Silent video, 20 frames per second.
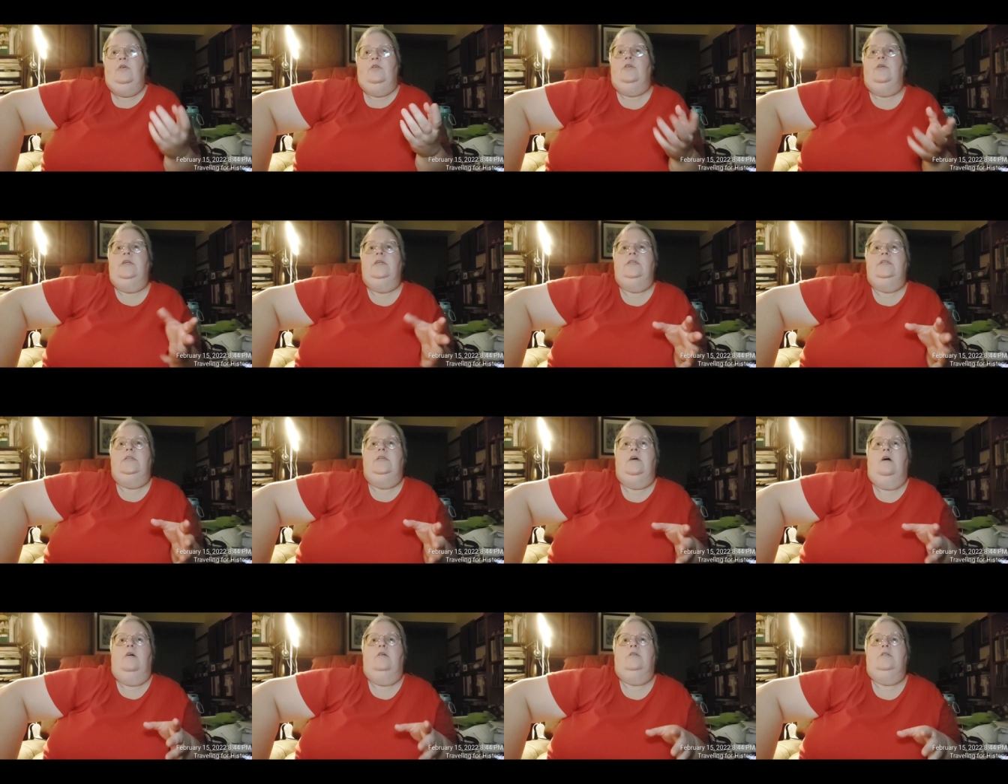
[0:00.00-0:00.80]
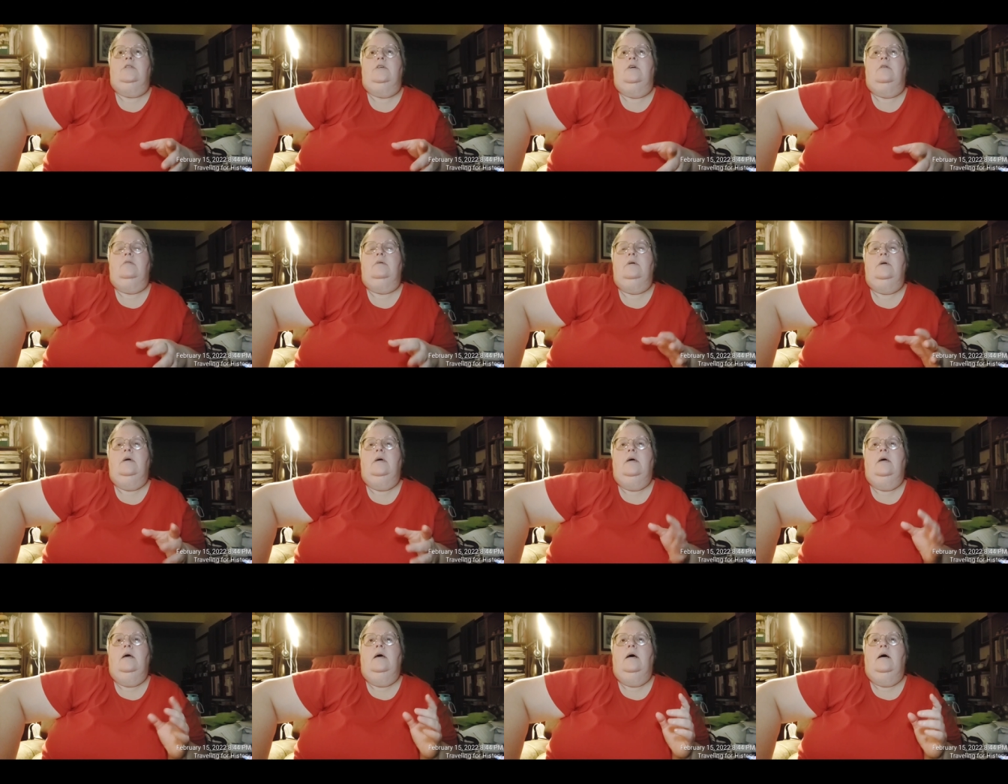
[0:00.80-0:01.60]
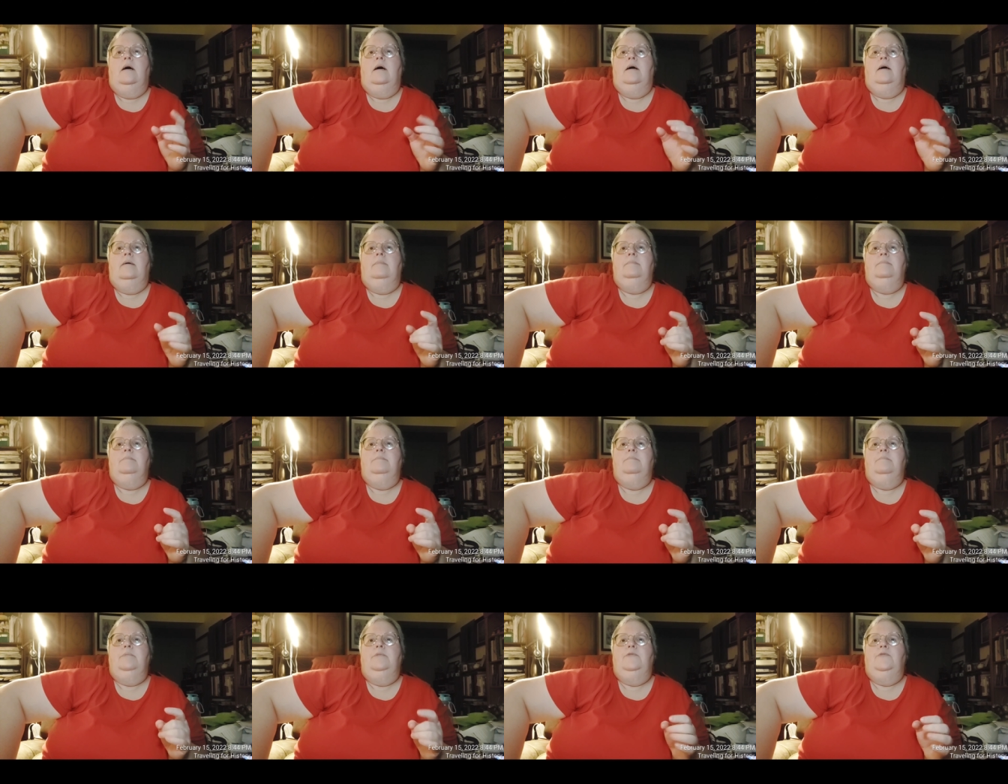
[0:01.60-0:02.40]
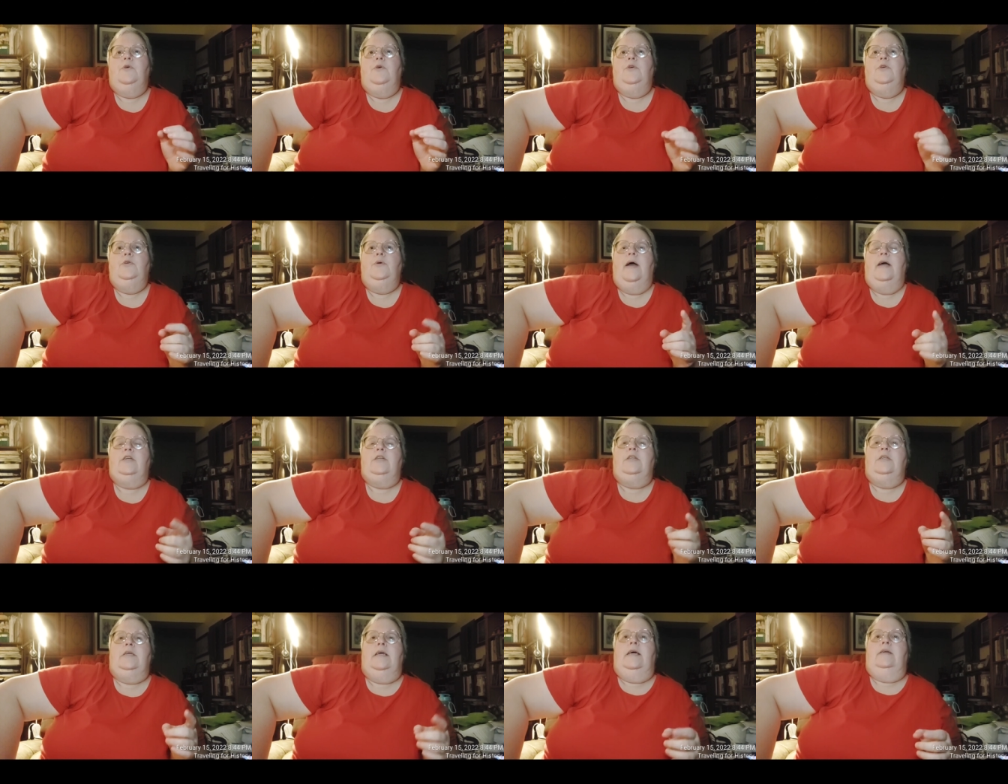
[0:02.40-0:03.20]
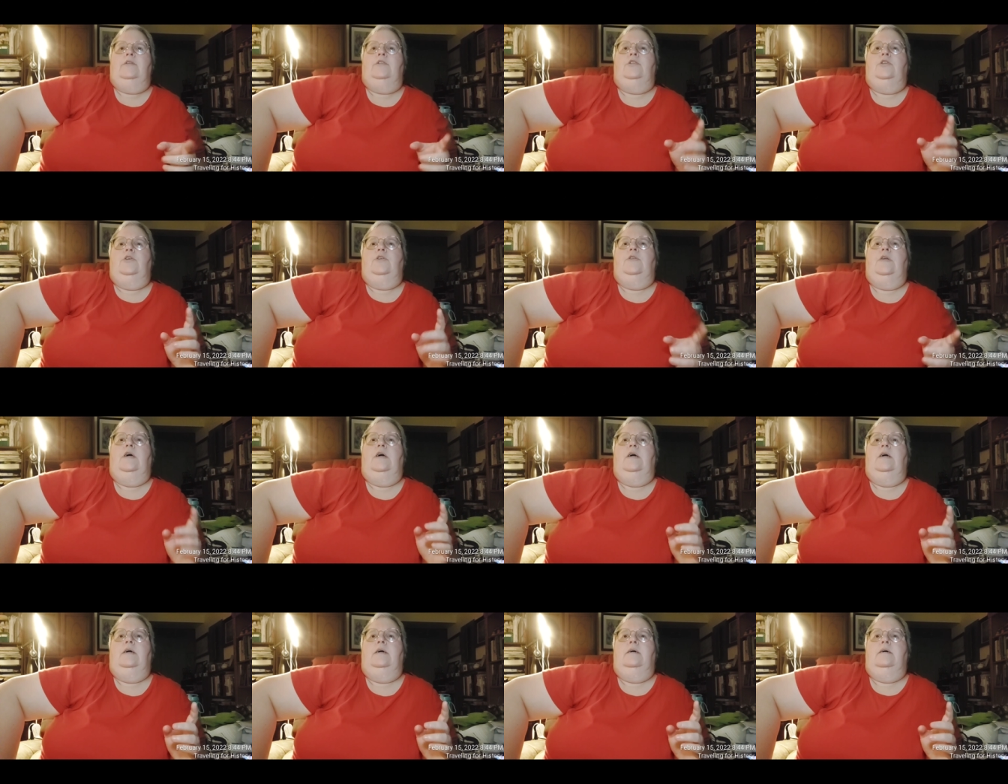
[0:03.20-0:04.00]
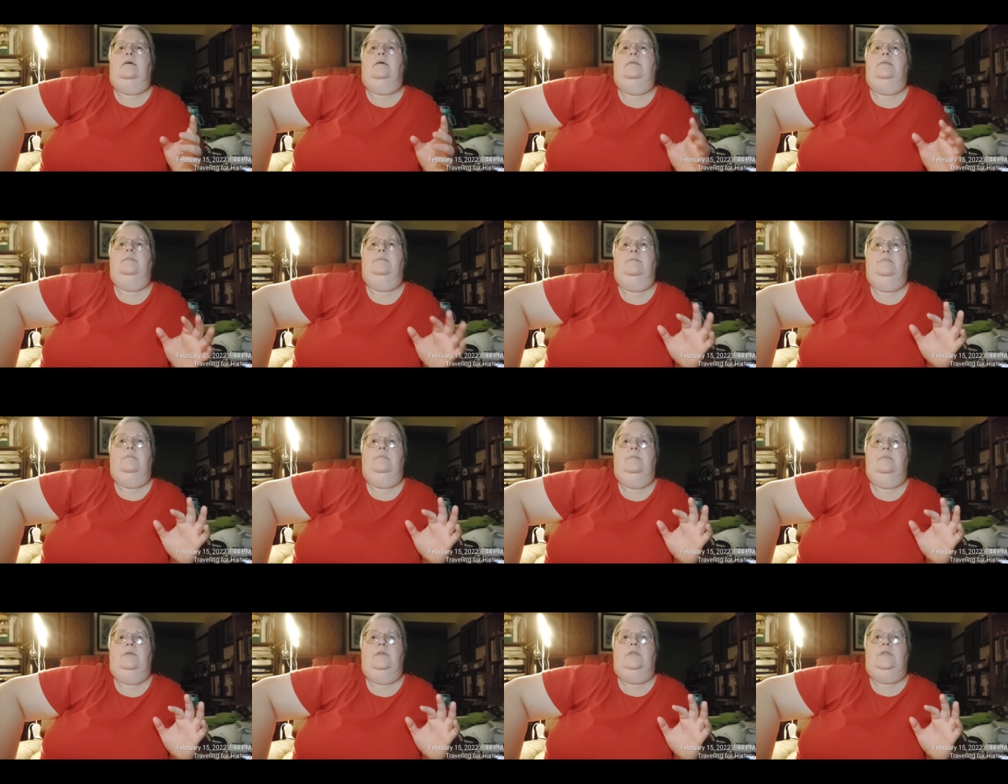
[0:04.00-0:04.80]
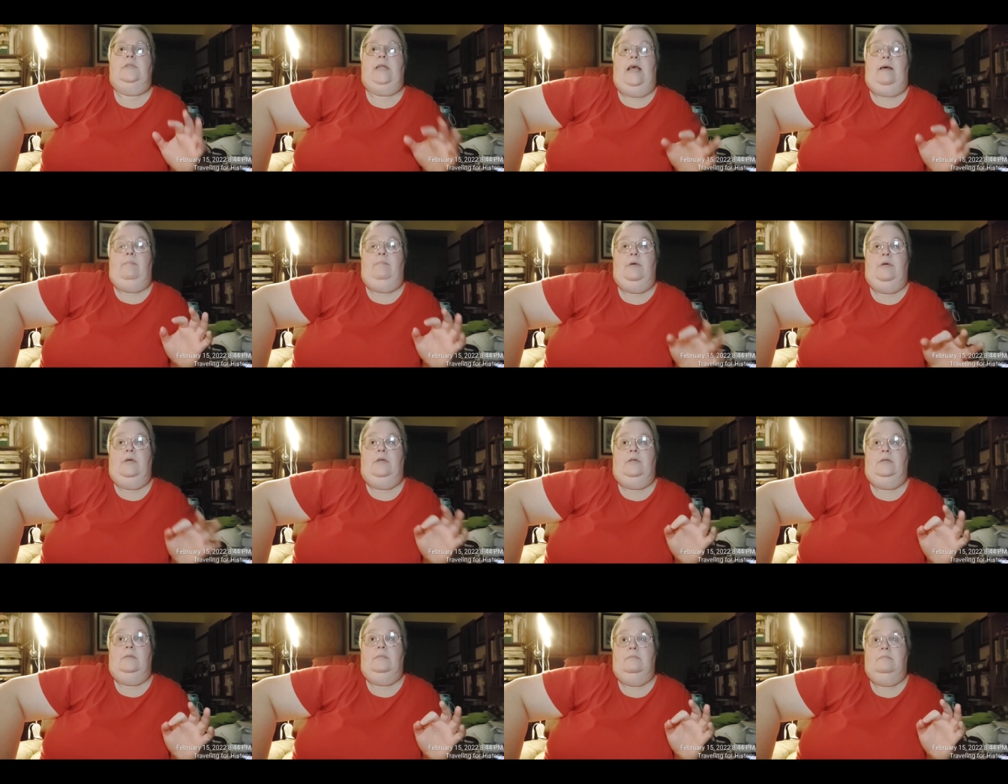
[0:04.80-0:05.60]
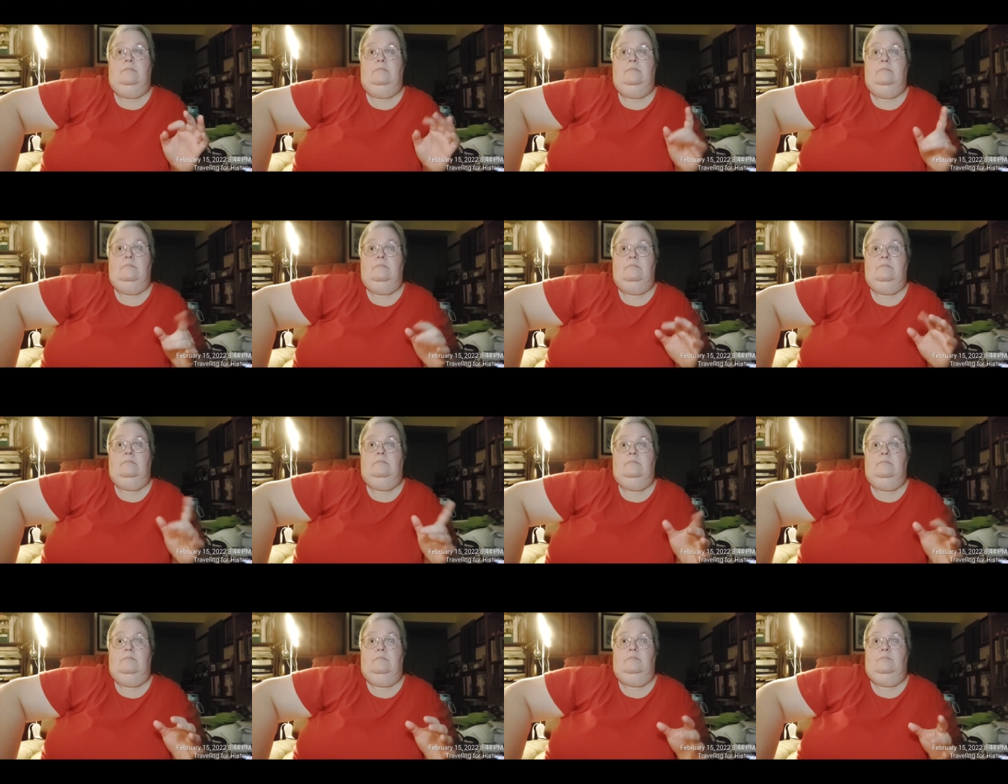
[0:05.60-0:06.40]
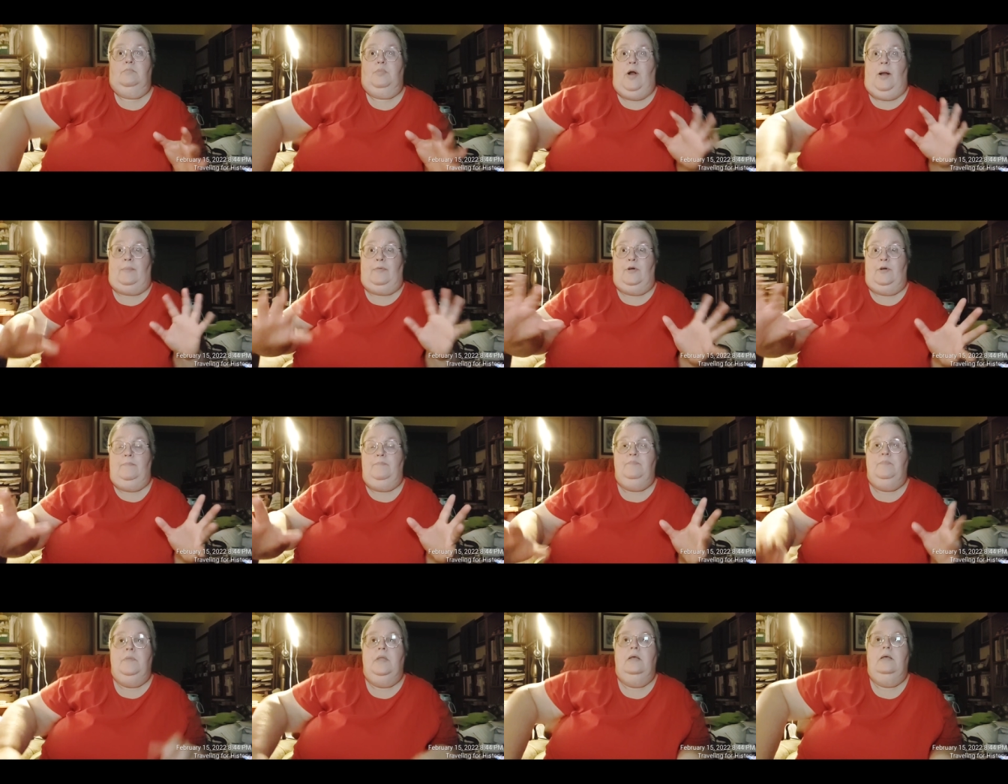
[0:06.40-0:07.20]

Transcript: thing you're going to see also, before you actually get to the stamp mill proper,